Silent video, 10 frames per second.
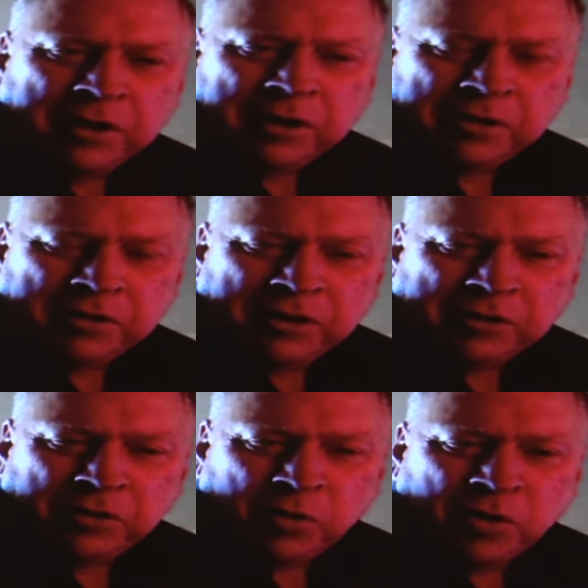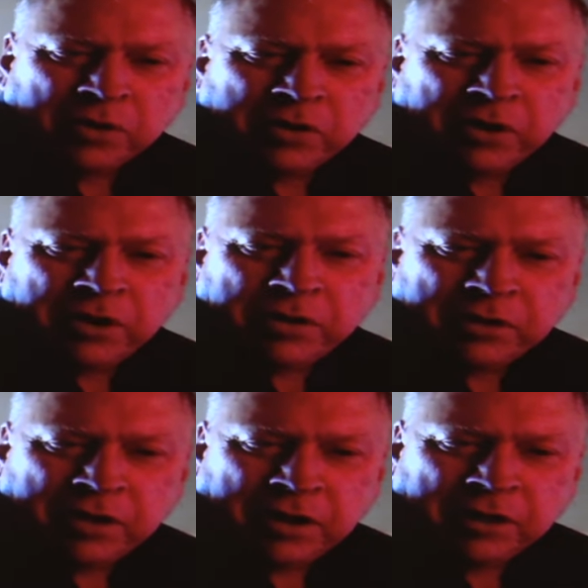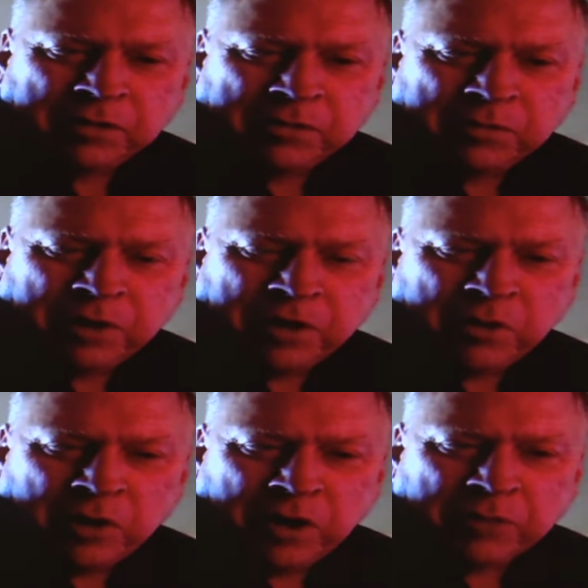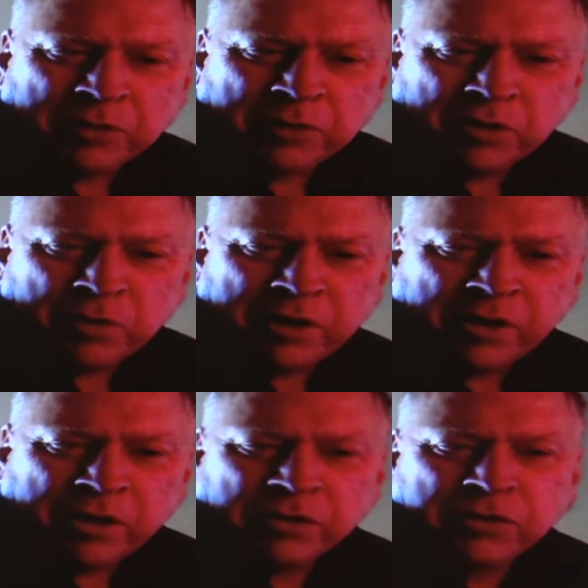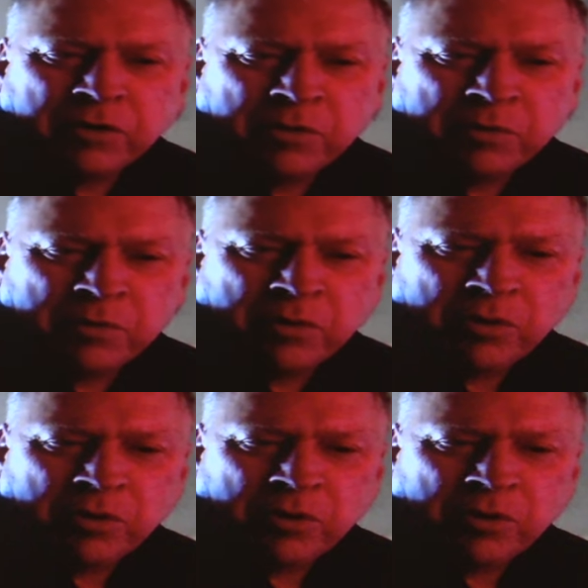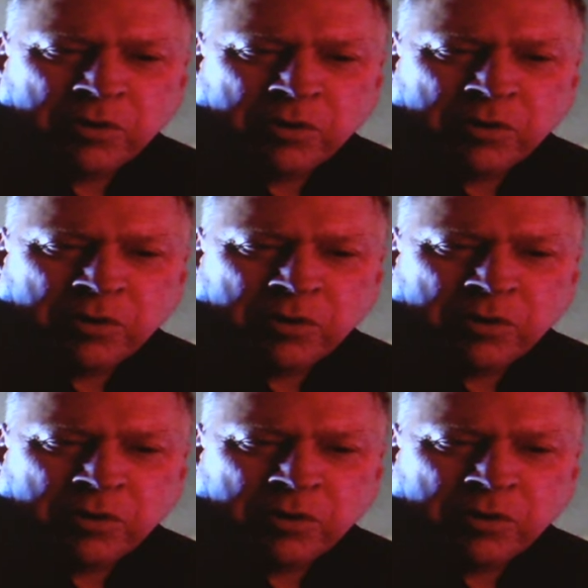get the work done. And by the way, I'm the low man on the totem pole here.